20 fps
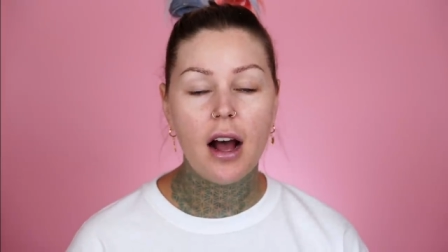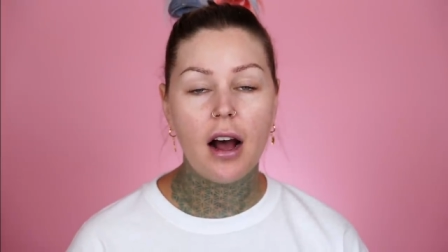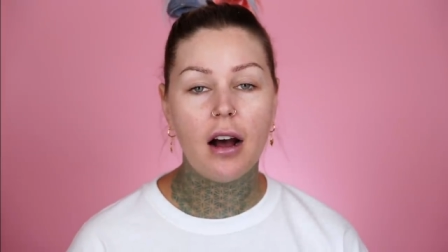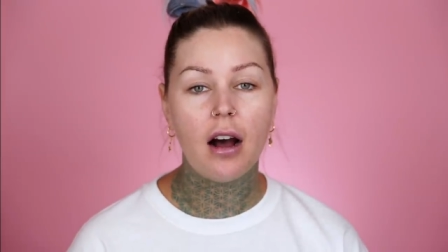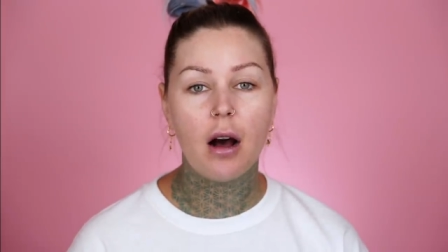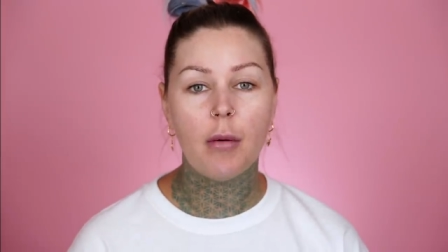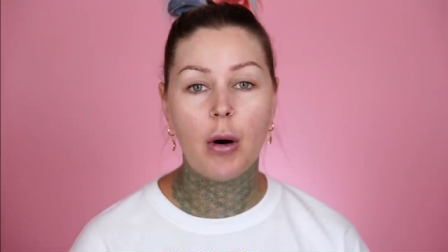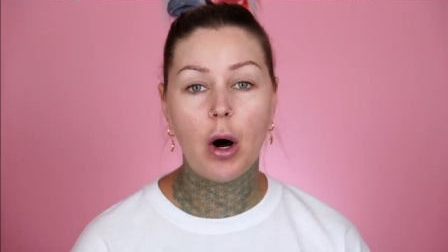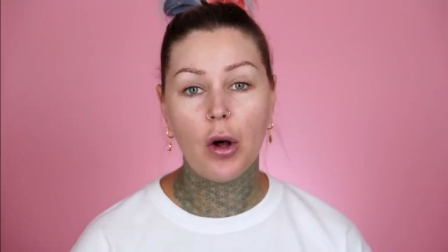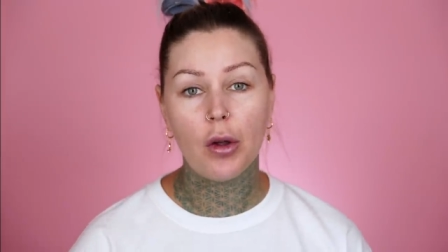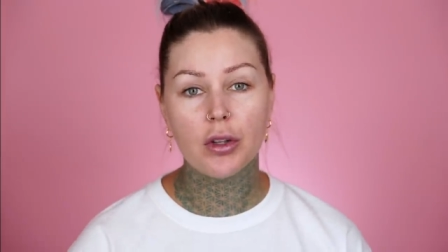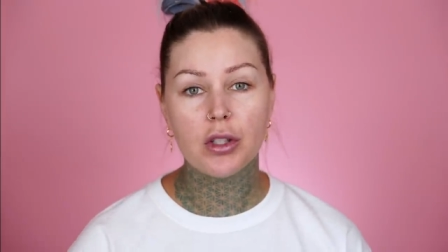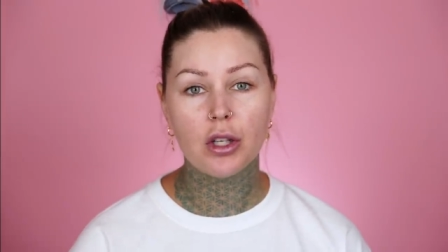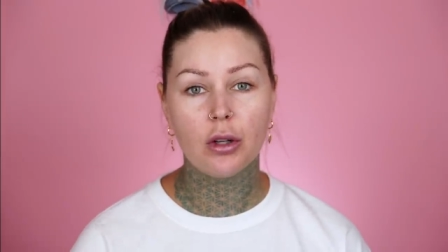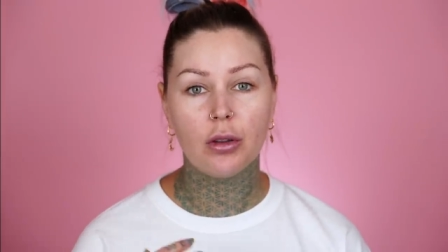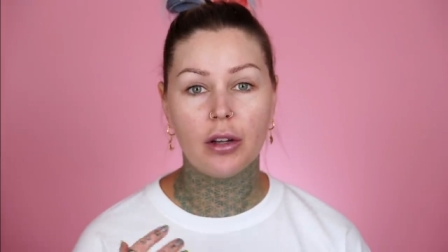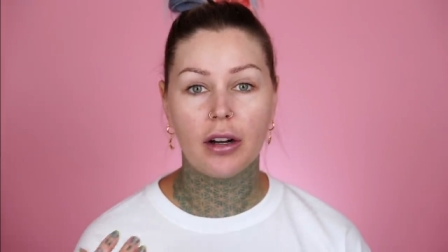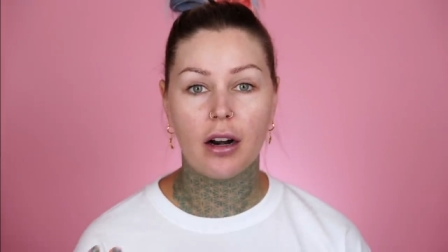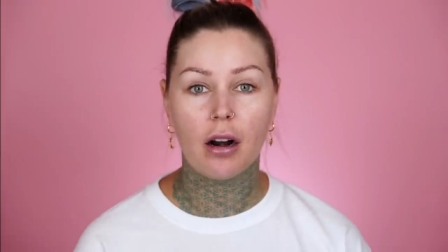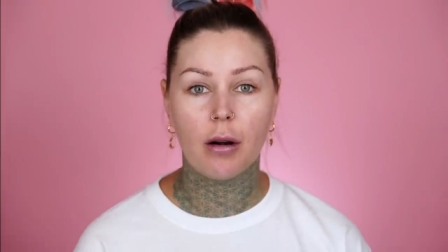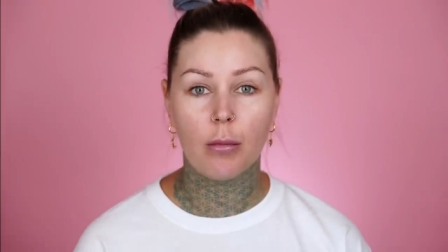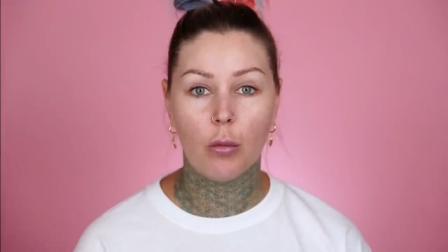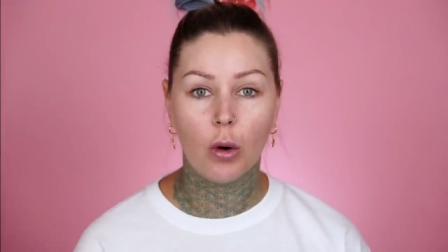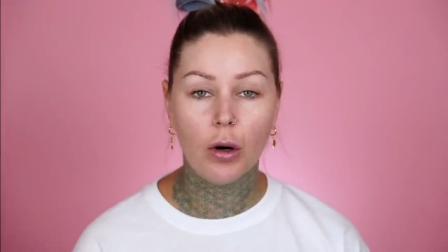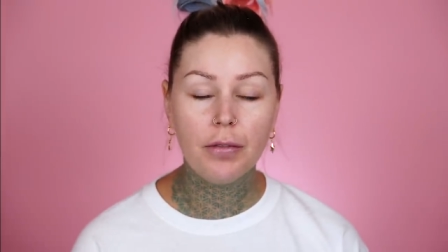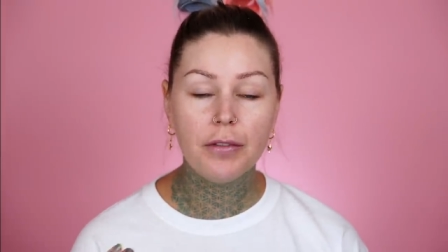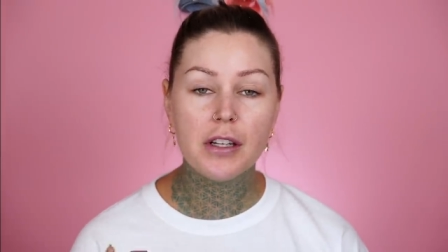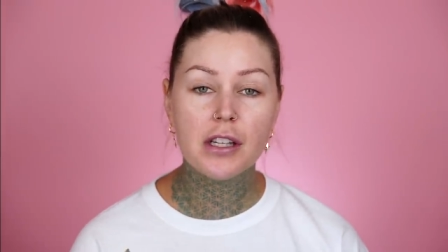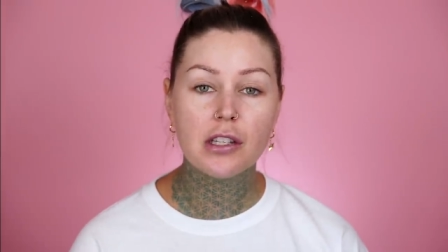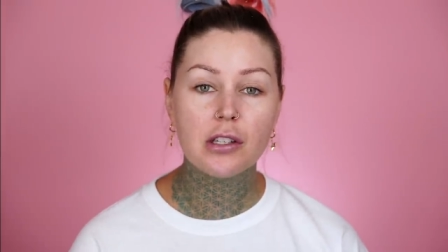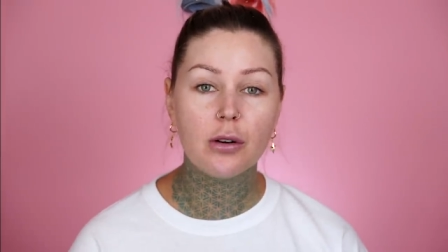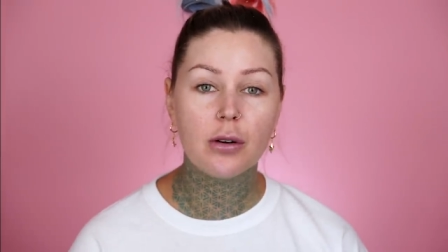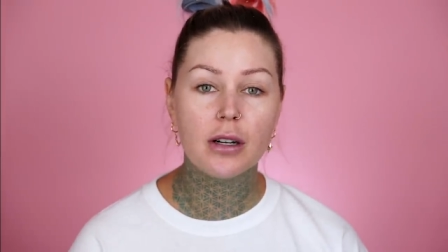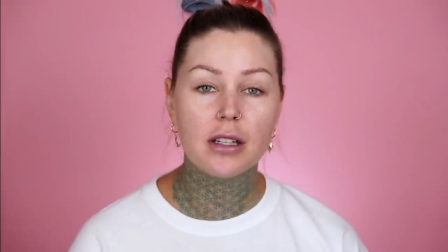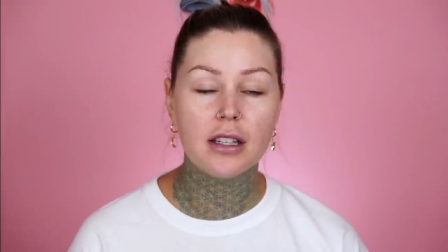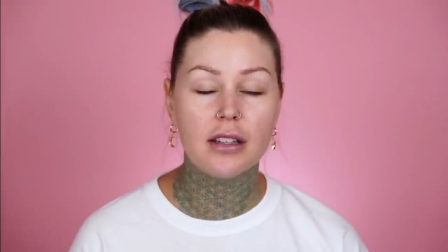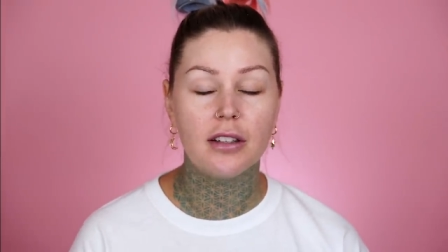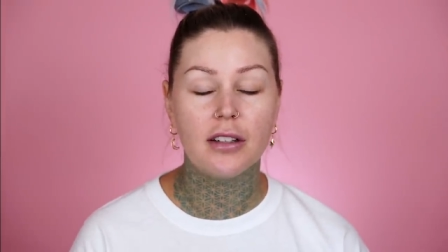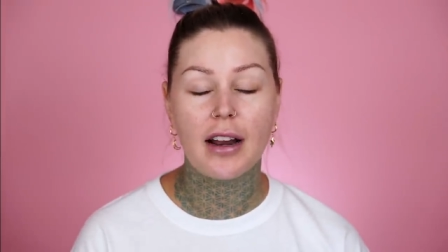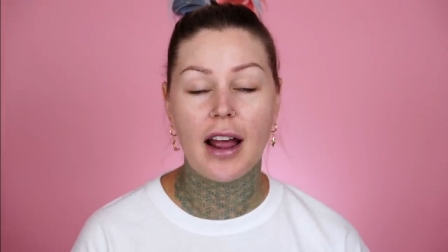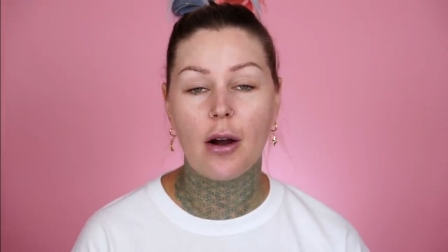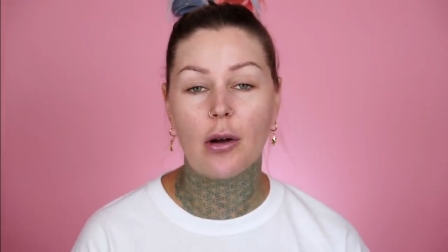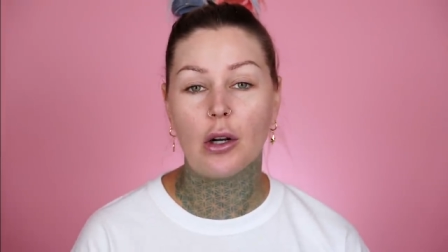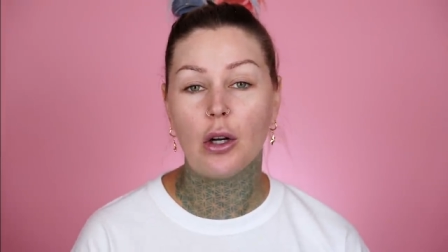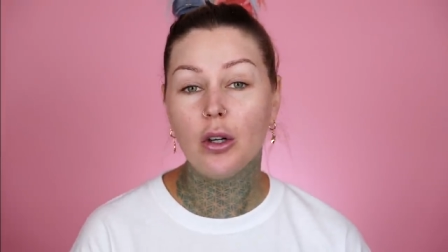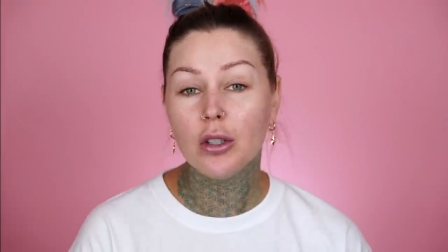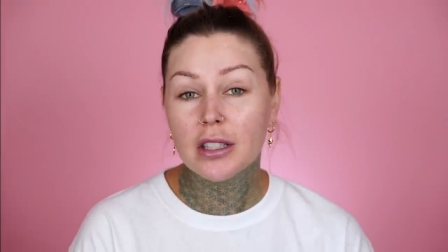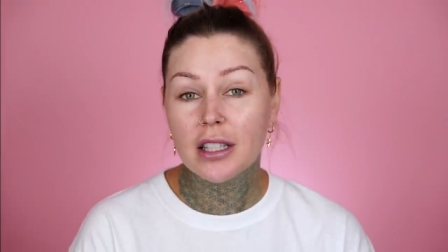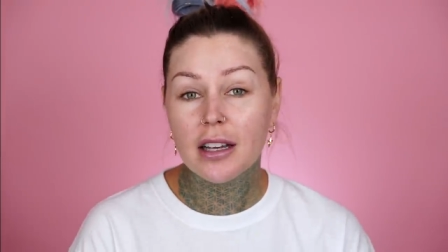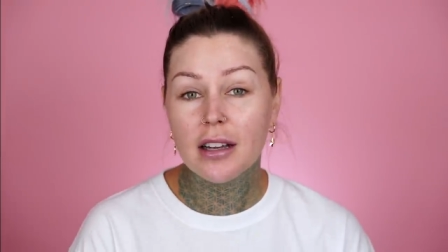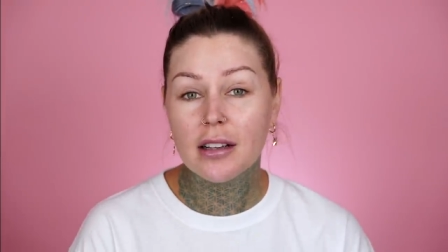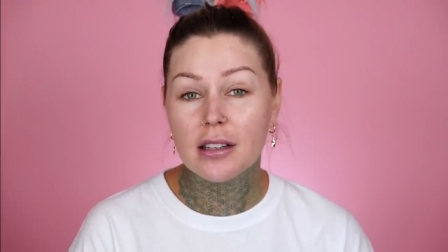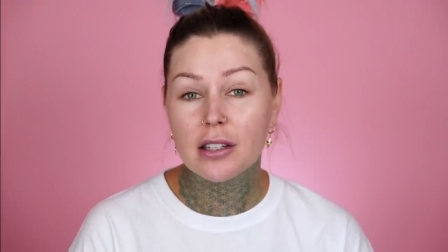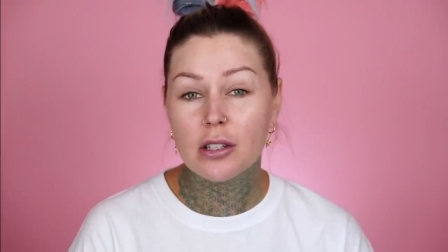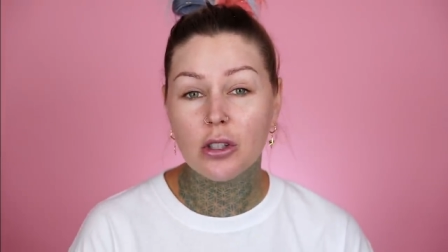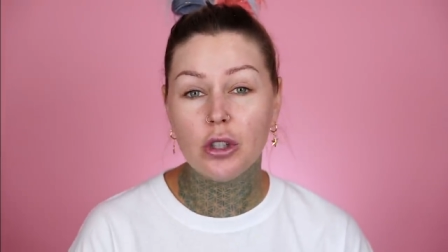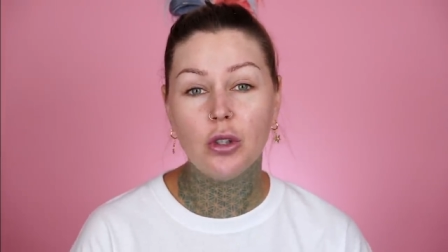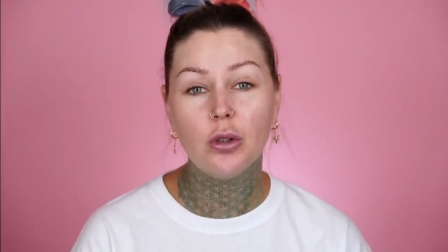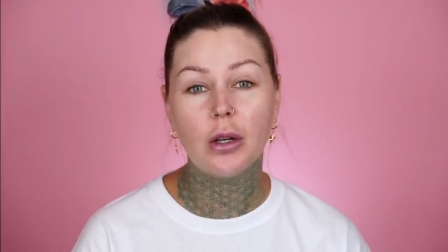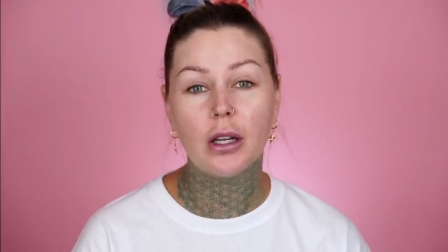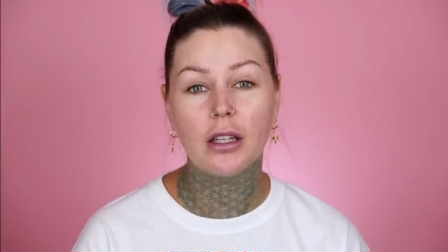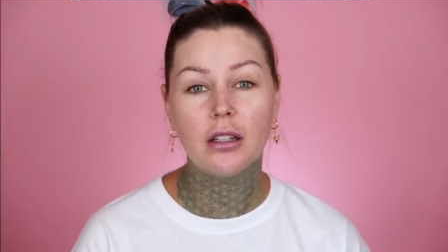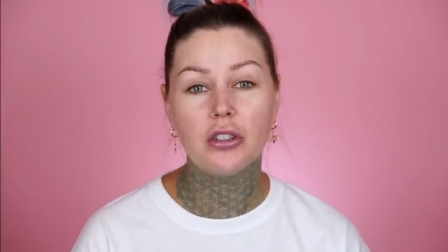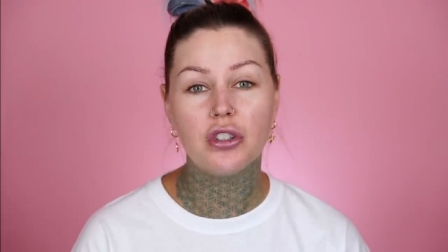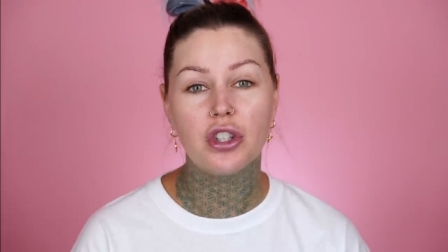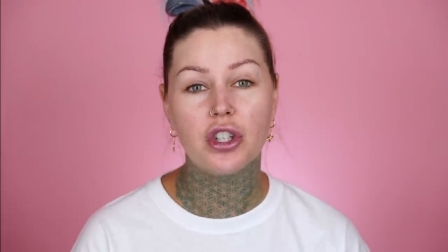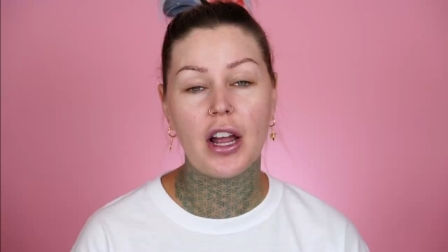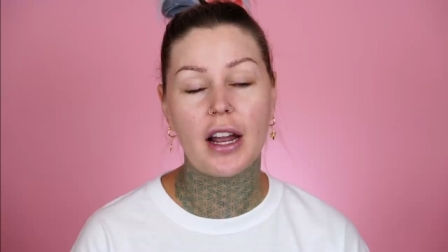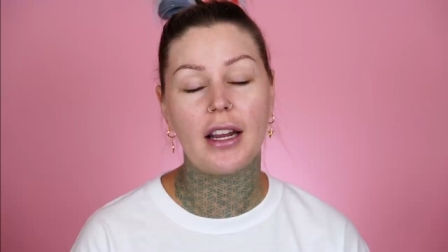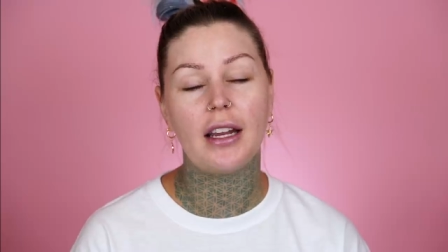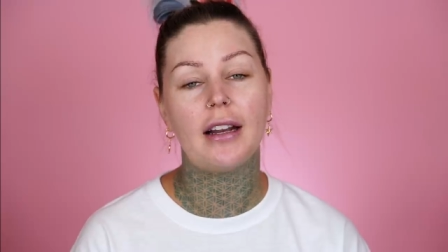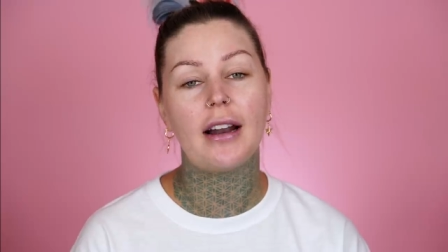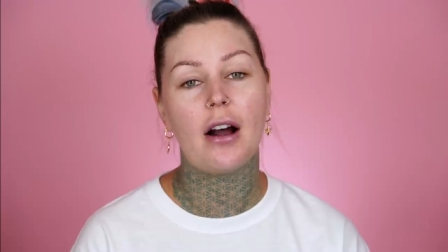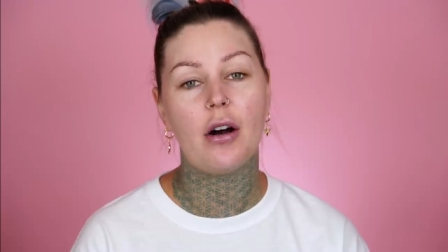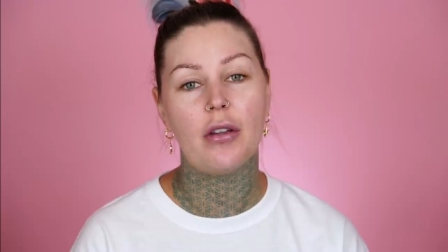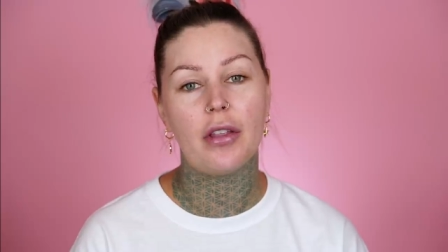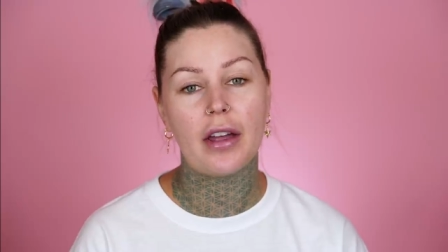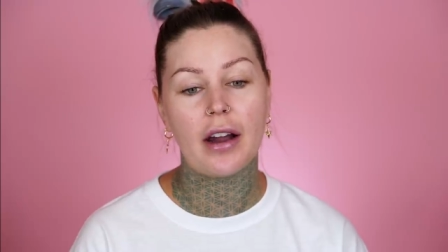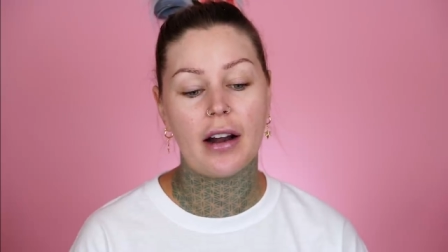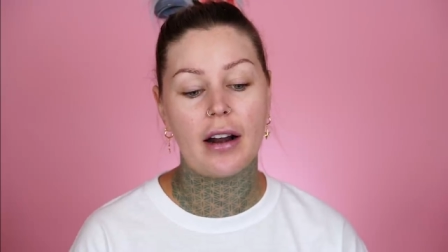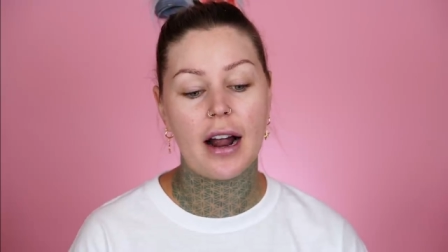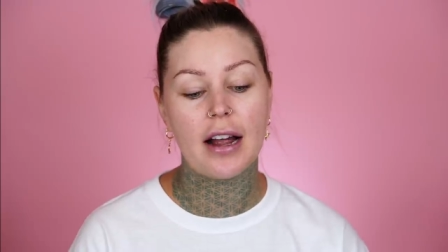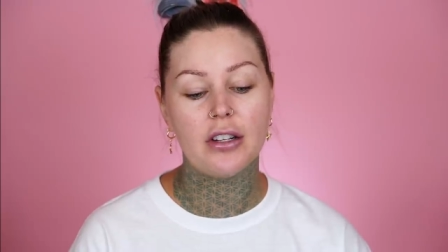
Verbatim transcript: Also, there are Morphe stores, and they're now in Ulta, so you can check it out there.